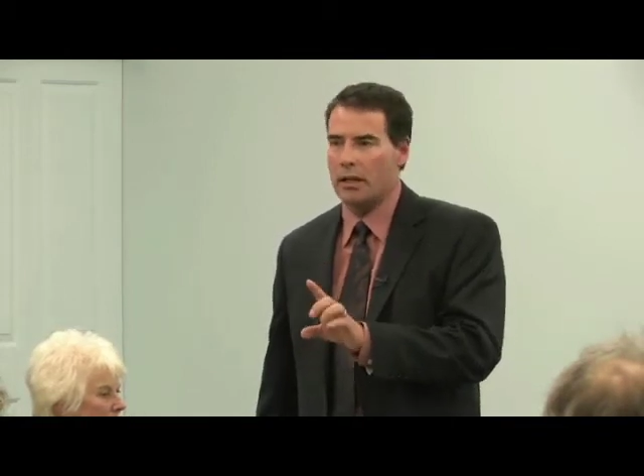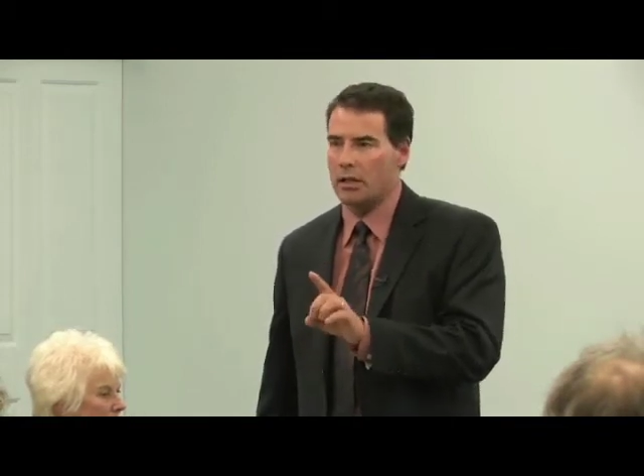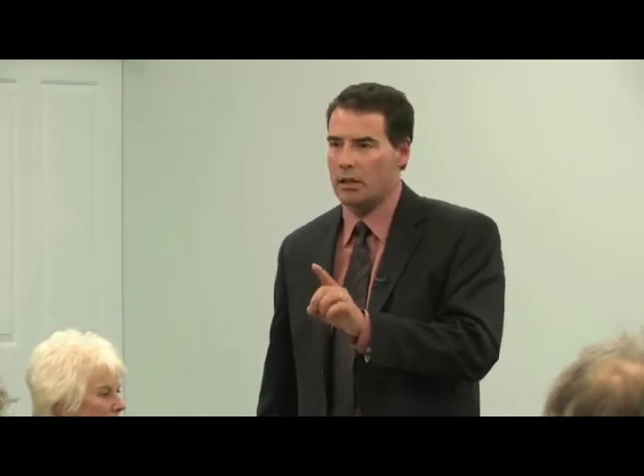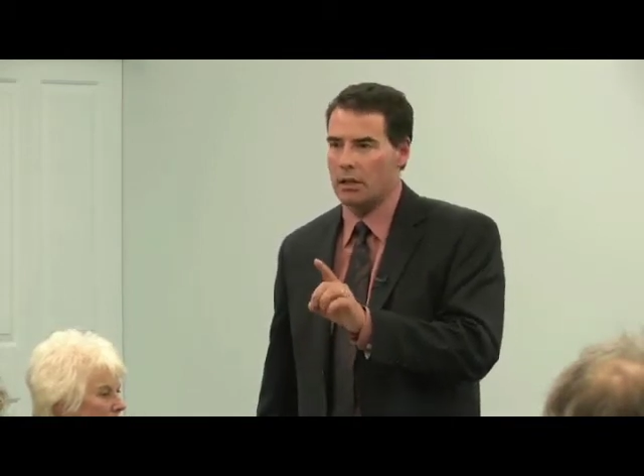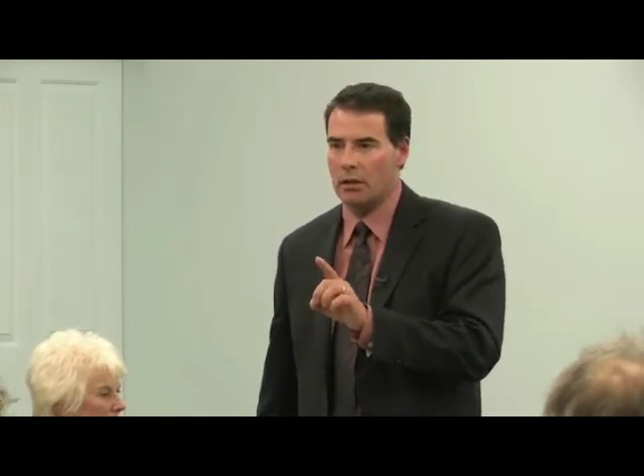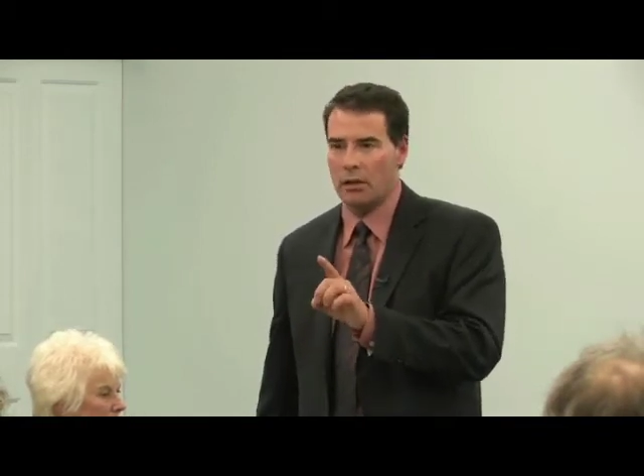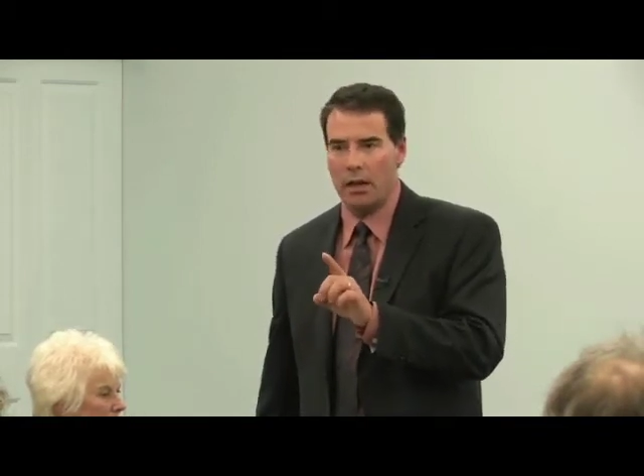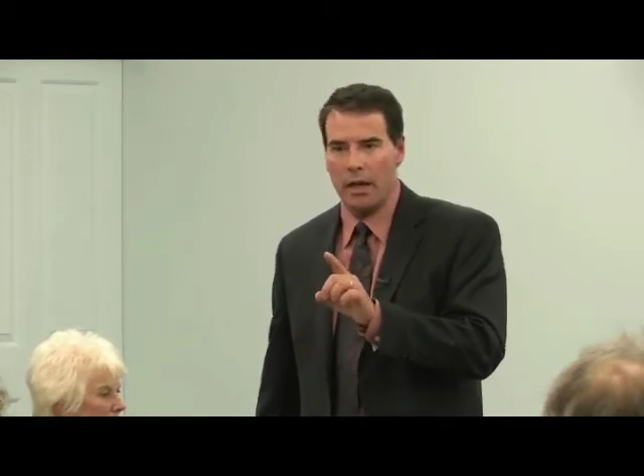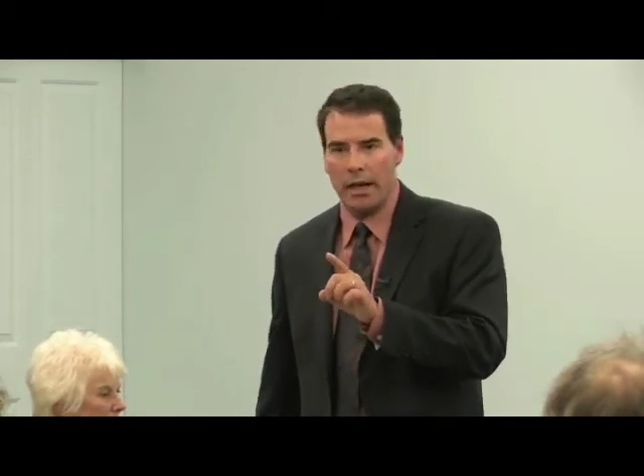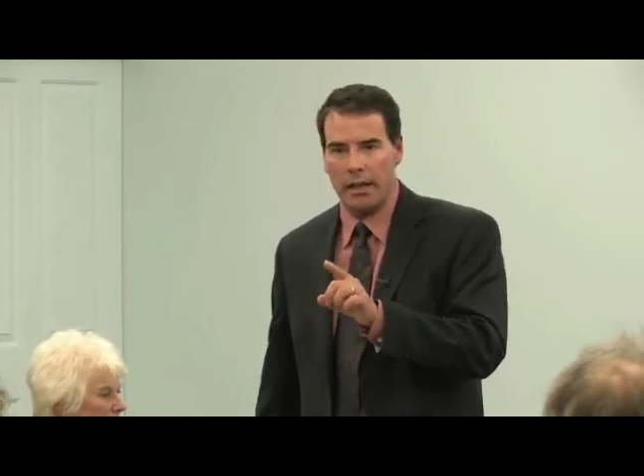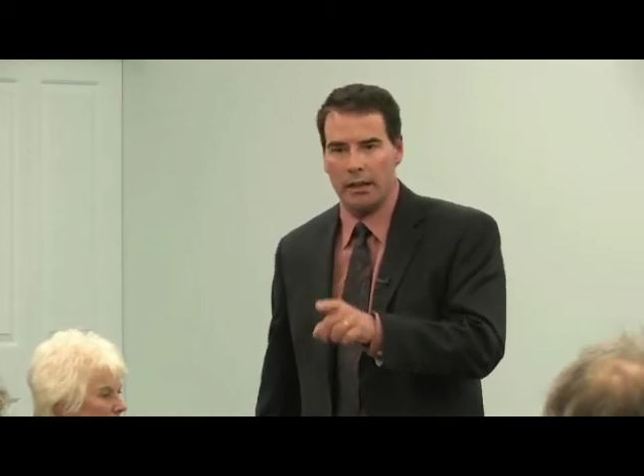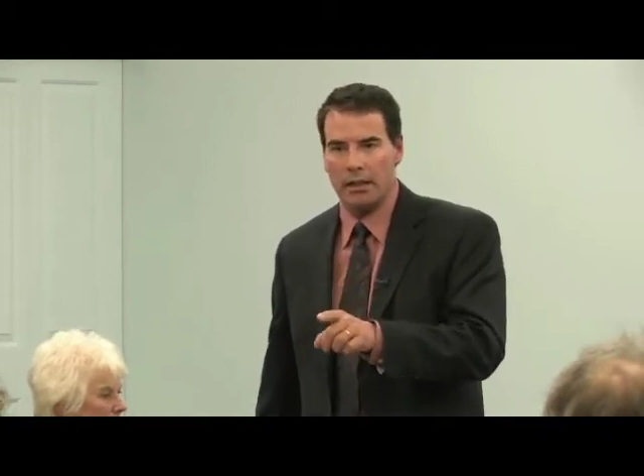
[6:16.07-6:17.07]
until
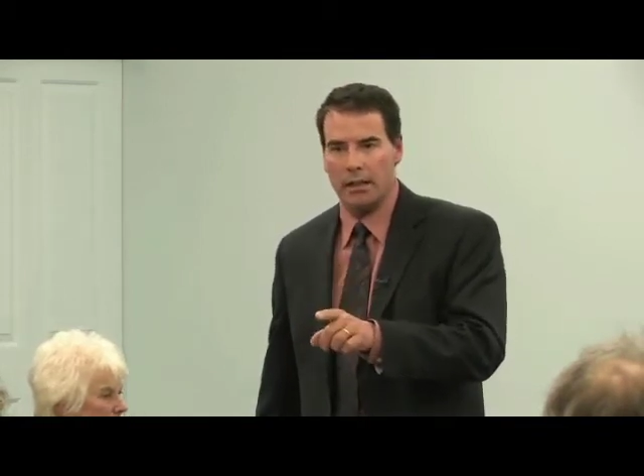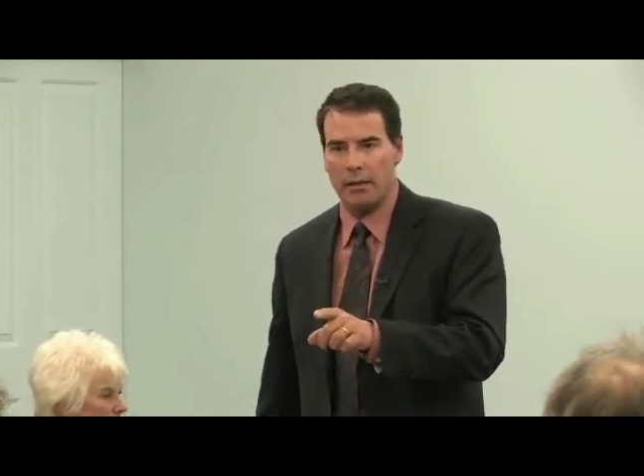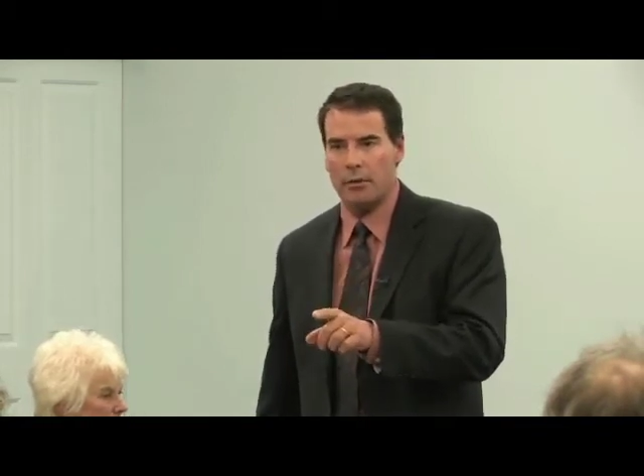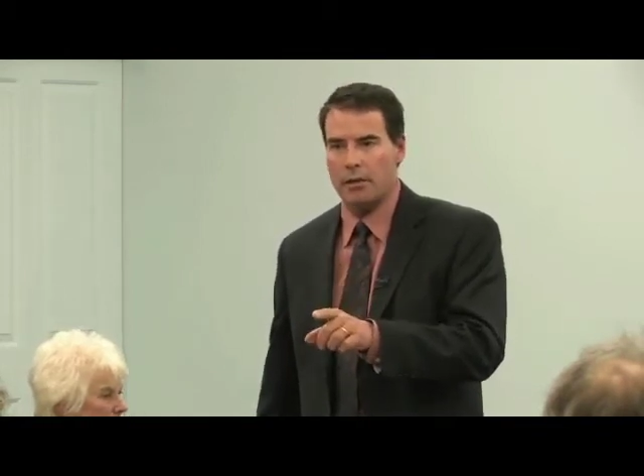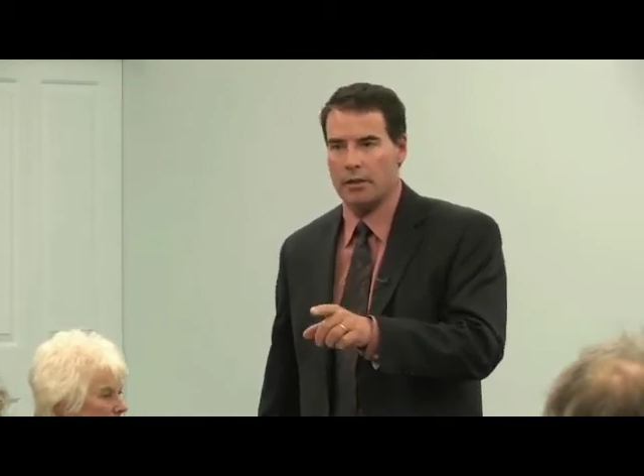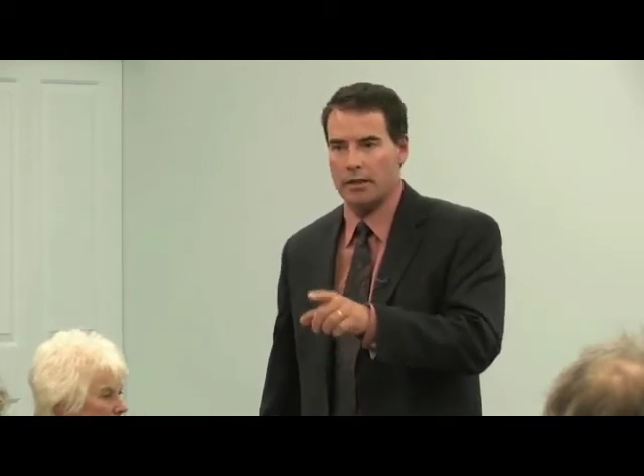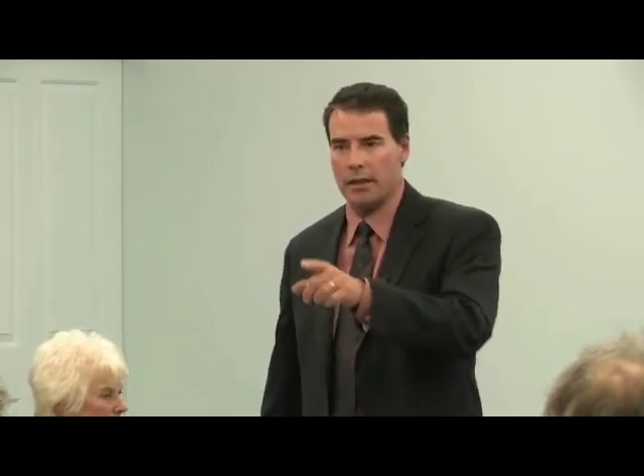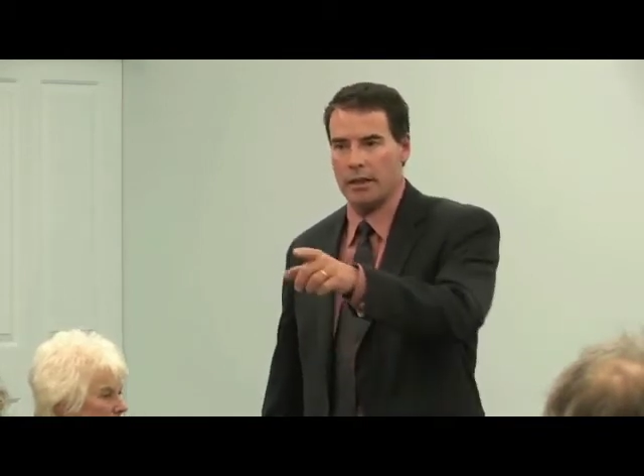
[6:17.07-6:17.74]
I can come here and say,